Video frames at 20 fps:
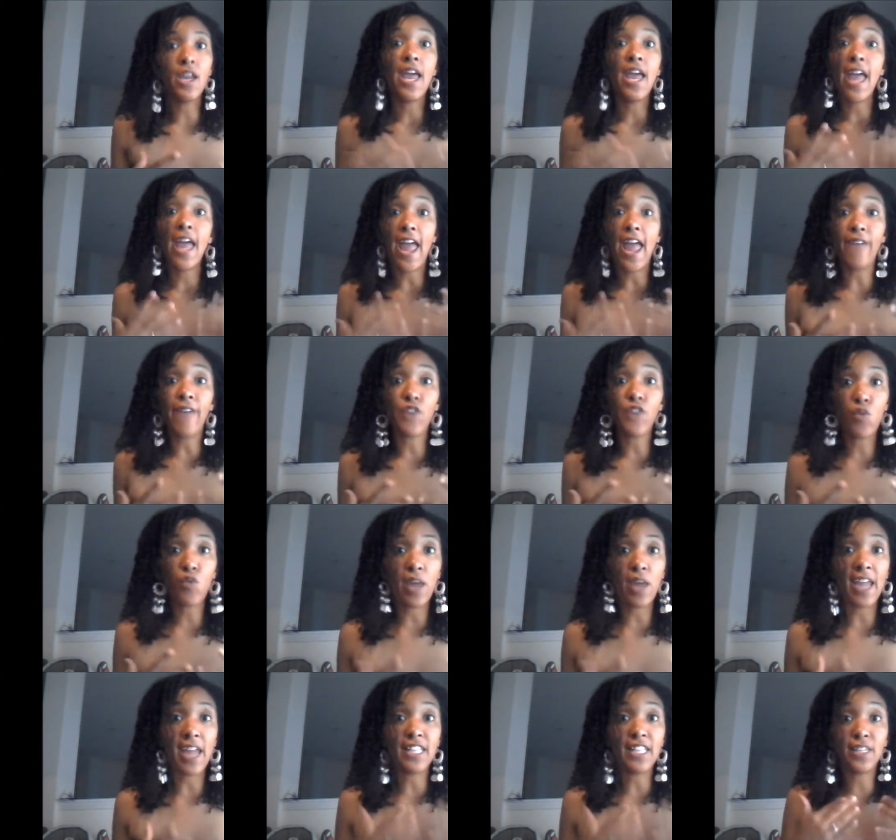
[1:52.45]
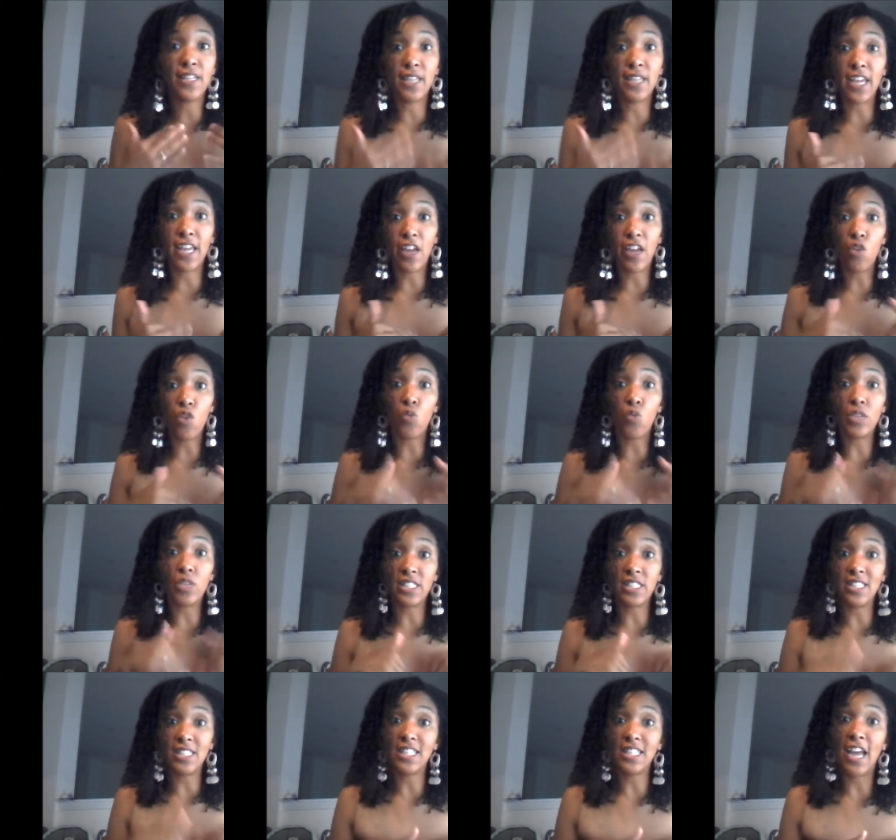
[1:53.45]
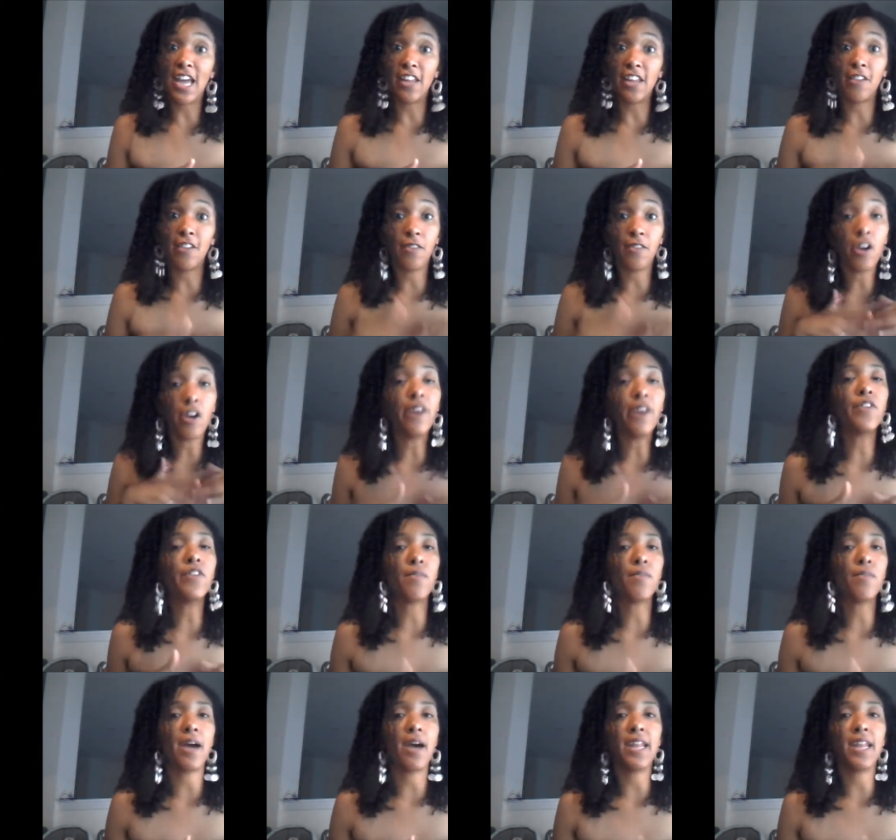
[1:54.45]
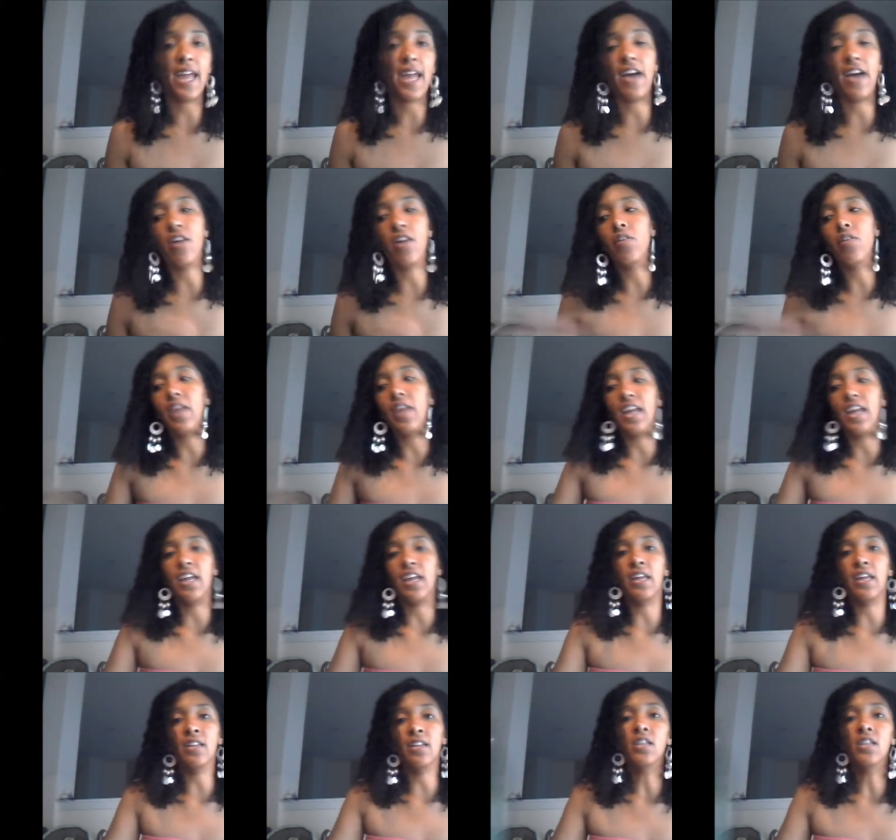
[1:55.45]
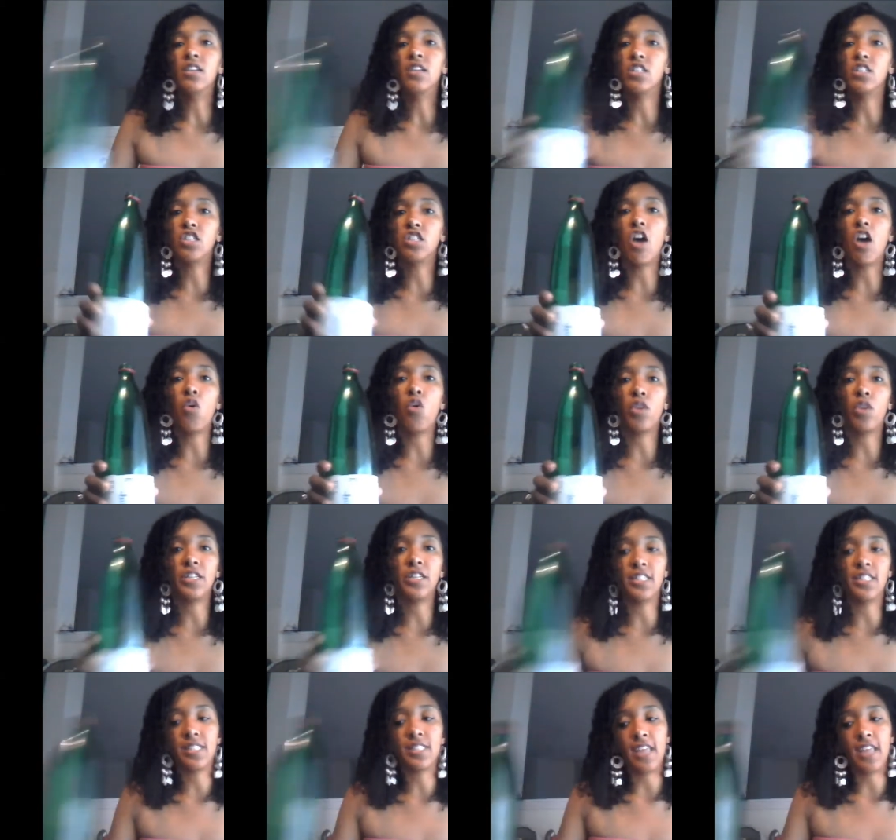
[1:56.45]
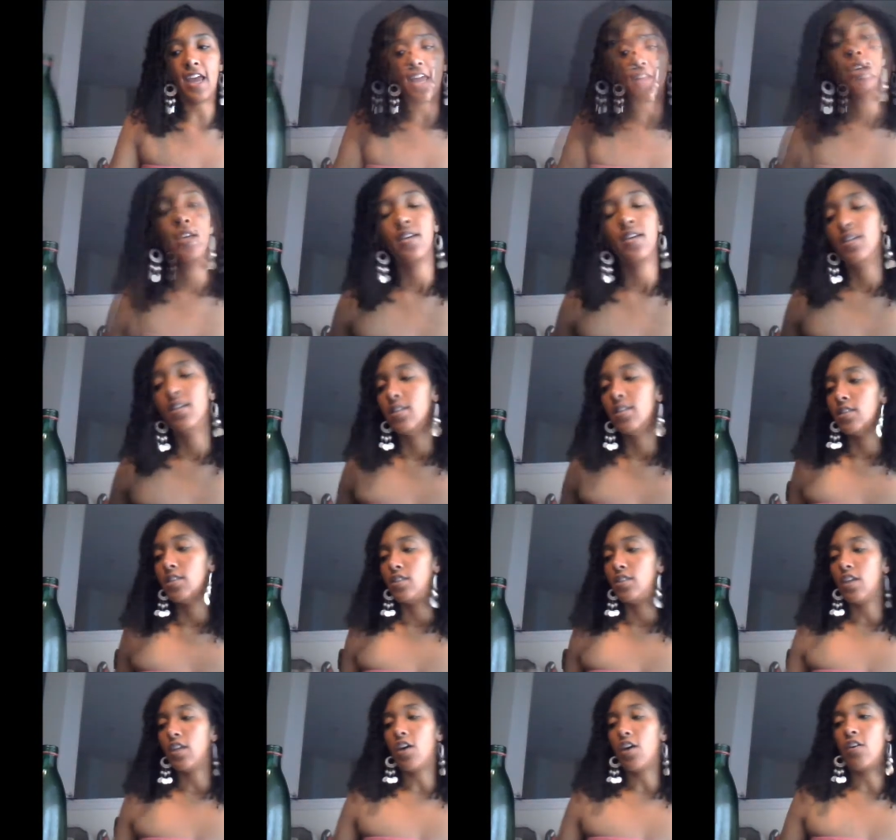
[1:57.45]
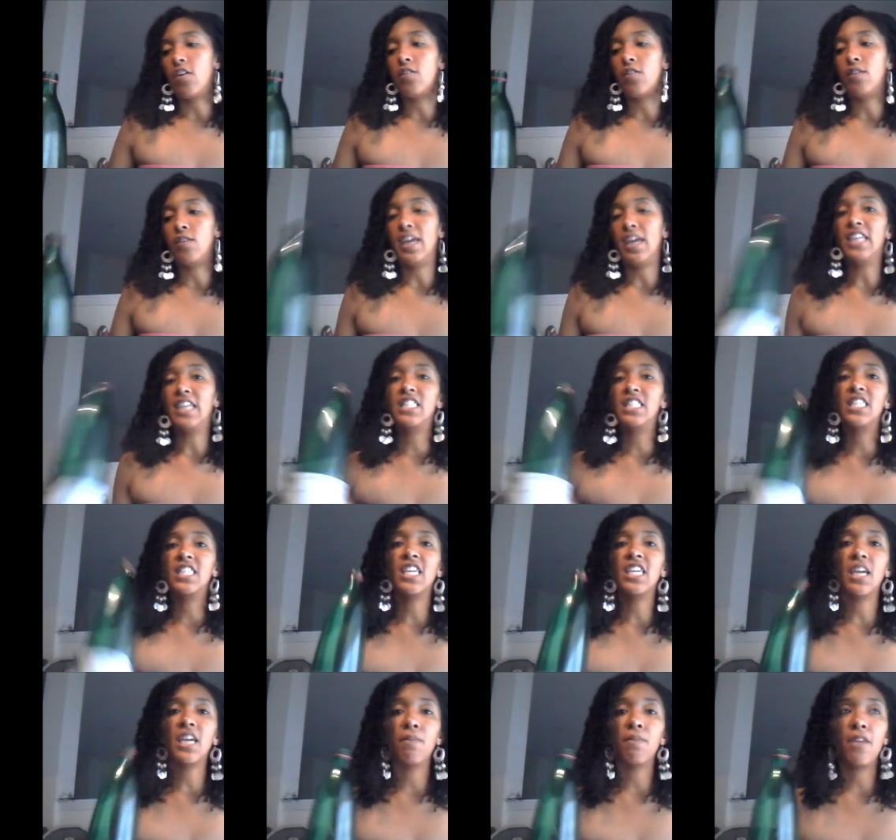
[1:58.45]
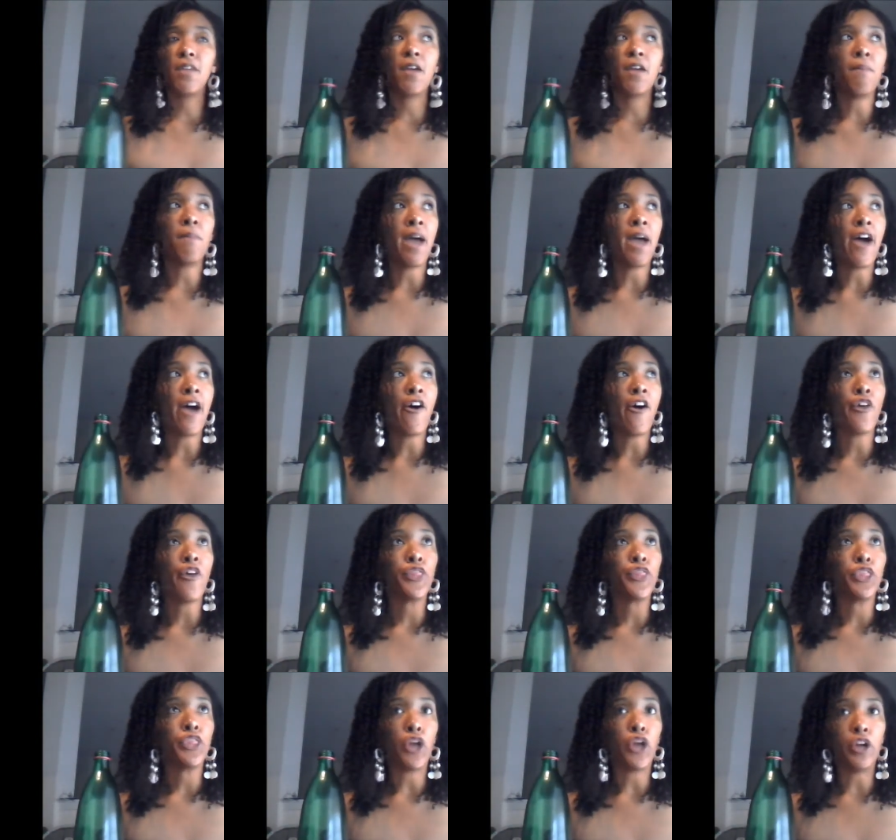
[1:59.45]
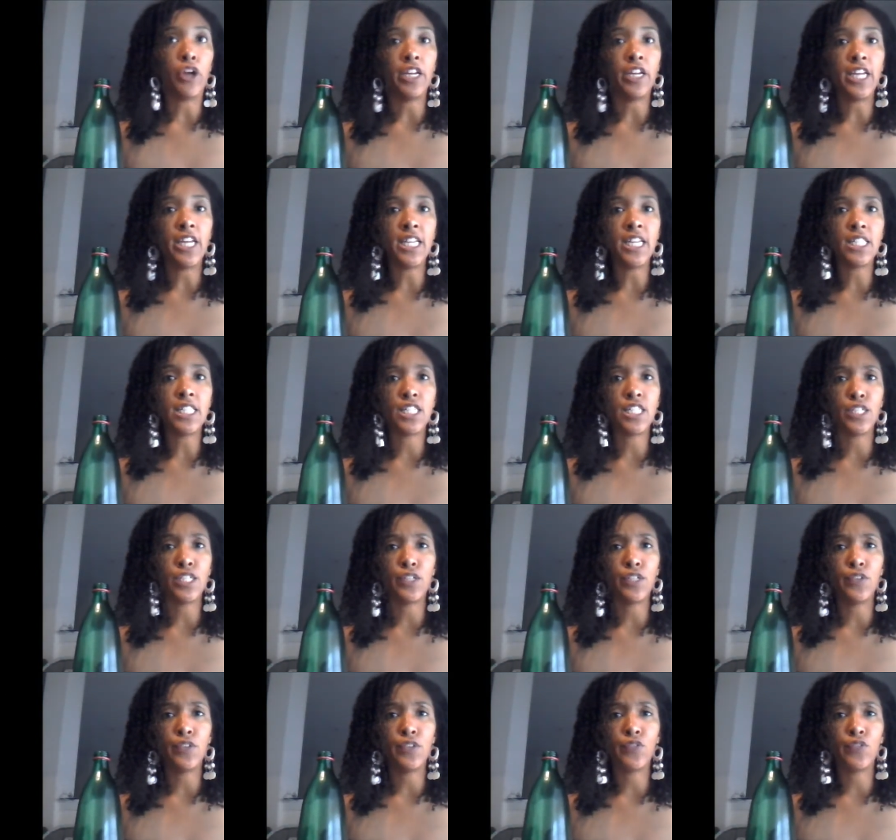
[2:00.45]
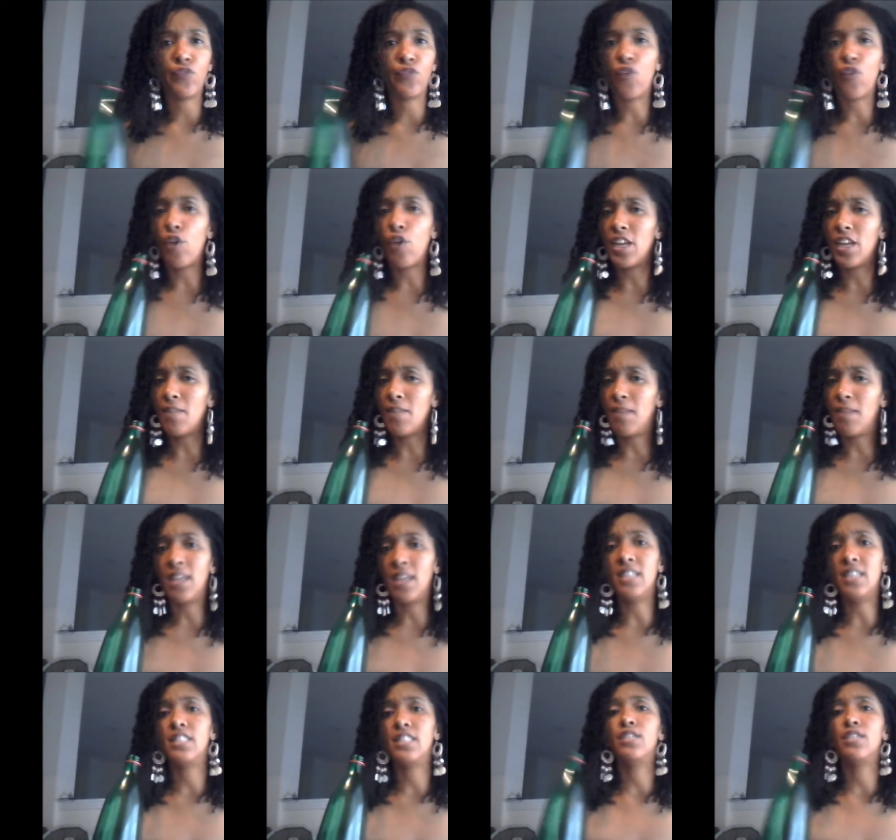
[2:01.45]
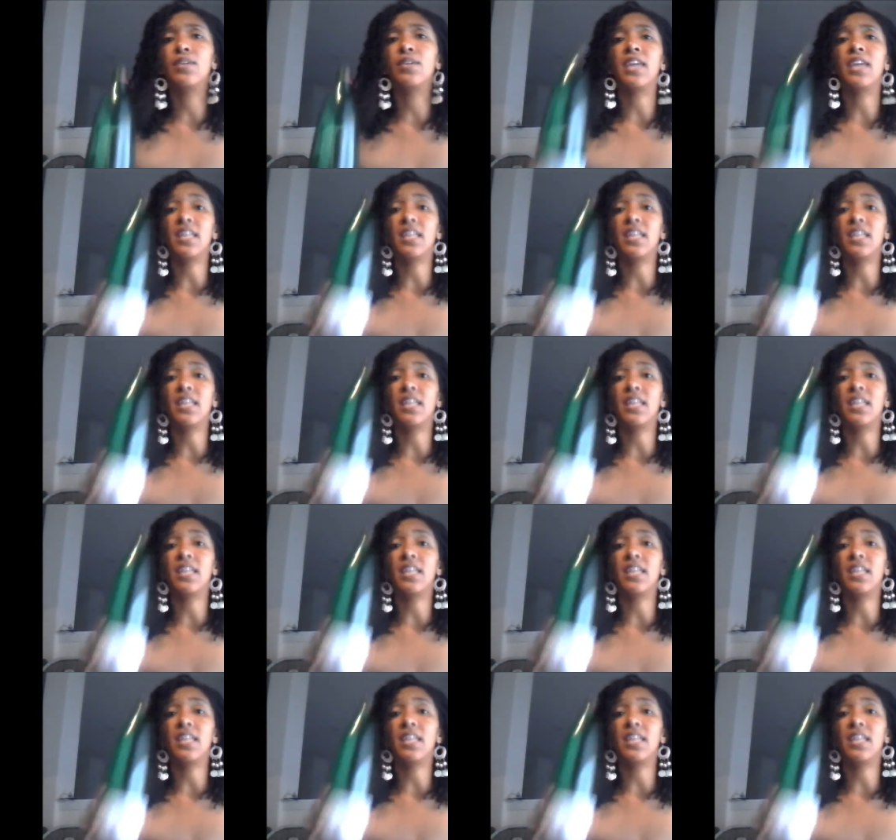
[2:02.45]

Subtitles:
have a way to get what's inside your body out, and the salt water does that. So it took me about 30 to 40 minutes to get